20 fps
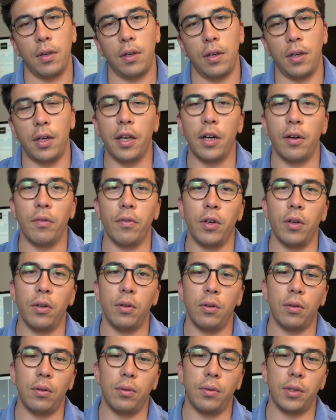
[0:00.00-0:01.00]
the
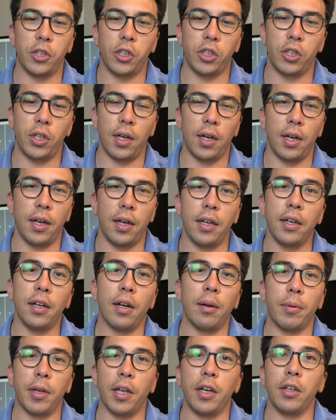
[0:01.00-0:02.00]
interview, which I
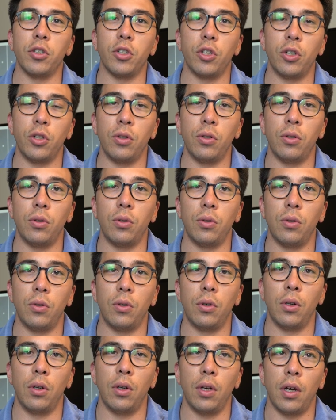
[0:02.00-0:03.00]
ended up getting
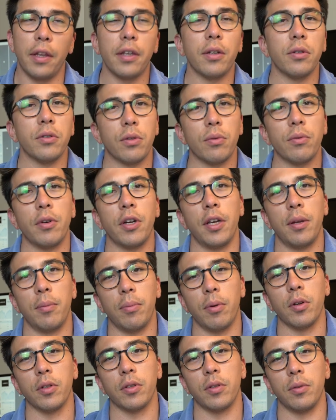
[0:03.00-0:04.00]
two, I think it was three
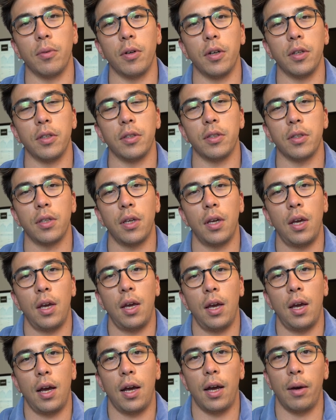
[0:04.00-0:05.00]
in person ones.
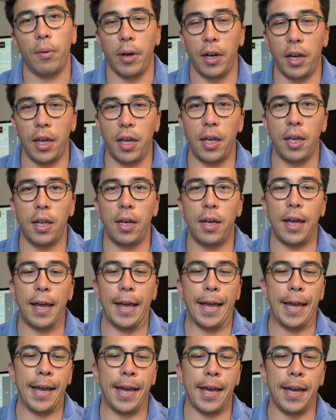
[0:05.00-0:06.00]
I went in
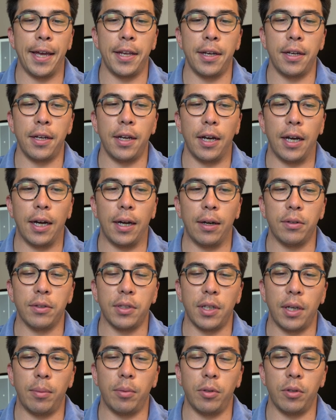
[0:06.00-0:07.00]
and I
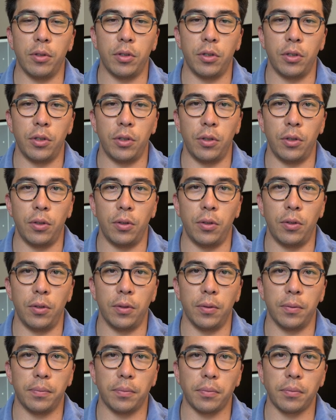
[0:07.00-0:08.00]
was able
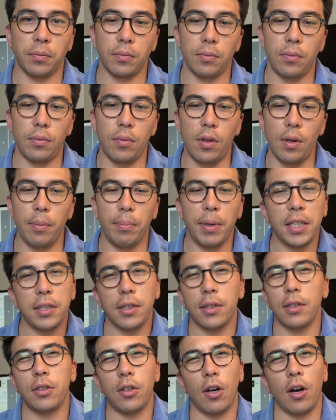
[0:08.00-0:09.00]
to
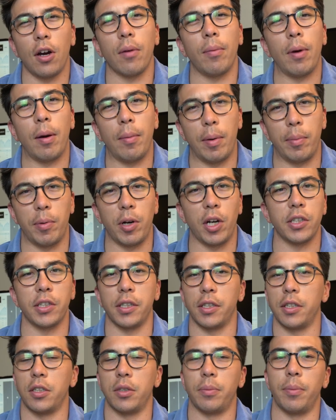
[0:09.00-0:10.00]
basically talk about my
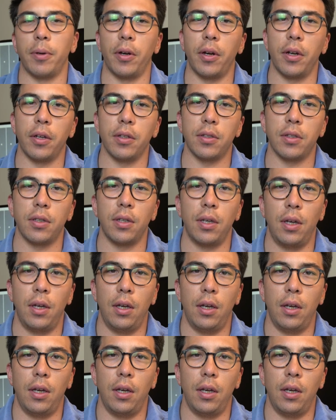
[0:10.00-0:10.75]
project experience.